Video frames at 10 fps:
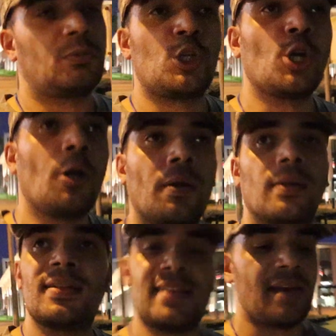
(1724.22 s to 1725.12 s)
sure,
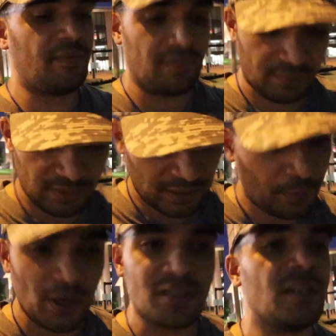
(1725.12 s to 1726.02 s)
the
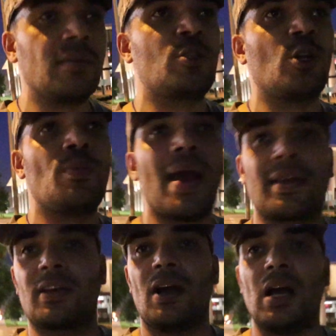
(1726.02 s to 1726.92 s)
president should back
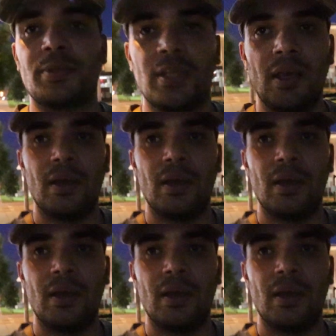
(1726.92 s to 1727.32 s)
the cops,